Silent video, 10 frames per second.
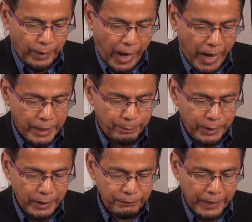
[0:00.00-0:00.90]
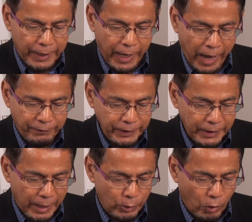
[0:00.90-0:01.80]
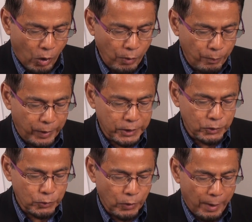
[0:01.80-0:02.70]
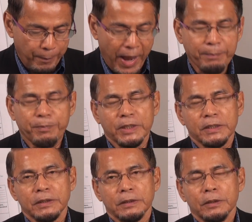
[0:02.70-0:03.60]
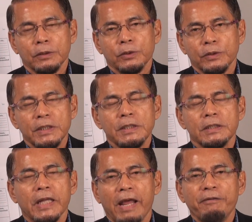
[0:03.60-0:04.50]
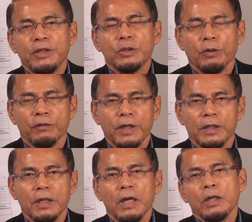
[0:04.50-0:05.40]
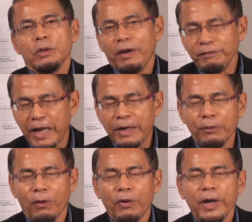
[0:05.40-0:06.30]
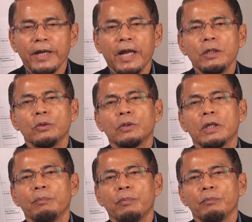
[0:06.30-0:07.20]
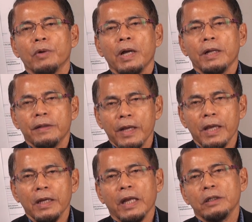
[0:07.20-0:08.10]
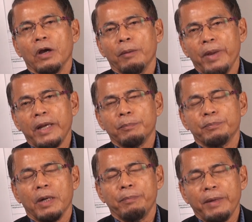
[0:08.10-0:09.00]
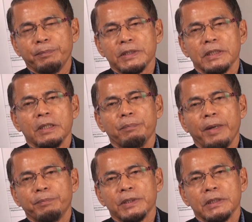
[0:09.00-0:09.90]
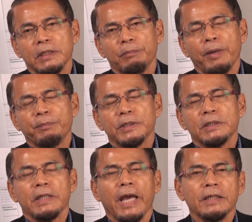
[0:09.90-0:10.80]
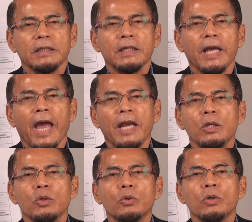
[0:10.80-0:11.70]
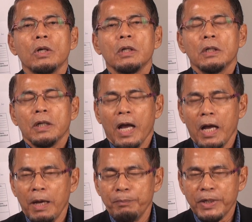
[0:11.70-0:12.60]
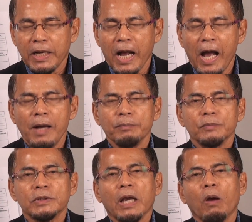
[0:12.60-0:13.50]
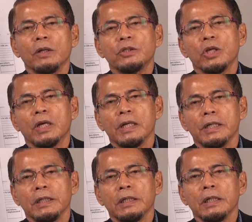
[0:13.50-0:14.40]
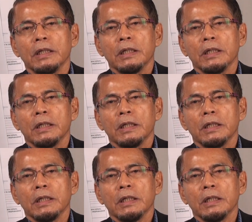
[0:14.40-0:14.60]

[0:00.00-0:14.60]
and the belief that having done wrong makes you a bad person. So this is the definition of guilt. You have done wrong and then you keep thinking that you are a bad person, and in the end you become psychologically